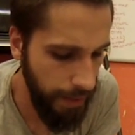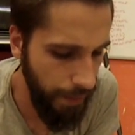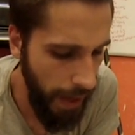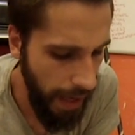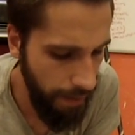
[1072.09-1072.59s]

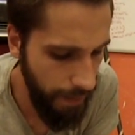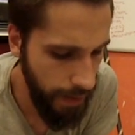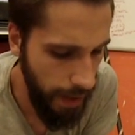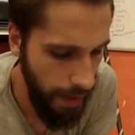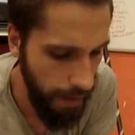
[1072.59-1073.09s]
if you have the
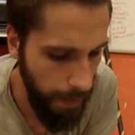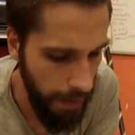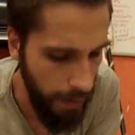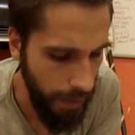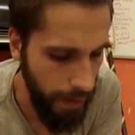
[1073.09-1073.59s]
time
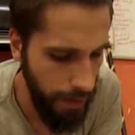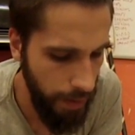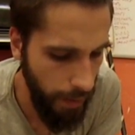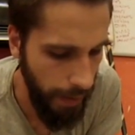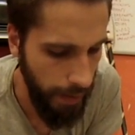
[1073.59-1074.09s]
and you can
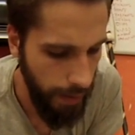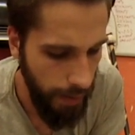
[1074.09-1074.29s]
do it,